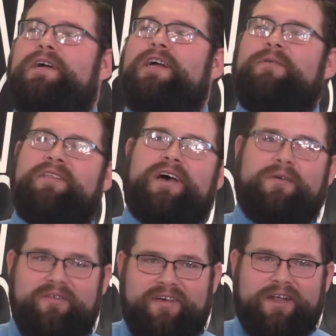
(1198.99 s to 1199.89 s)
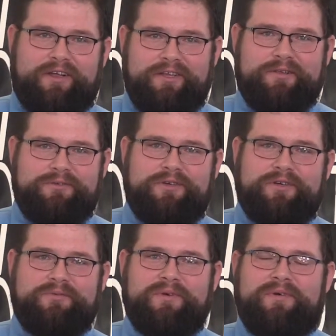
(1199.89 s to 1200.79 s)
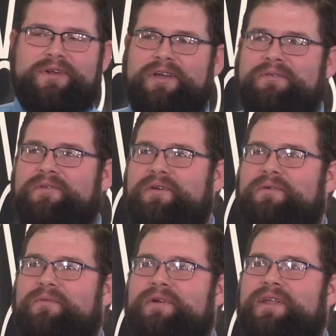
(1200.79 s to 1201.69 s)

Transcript: And we thought we found a good little church we wanted to go to, and we're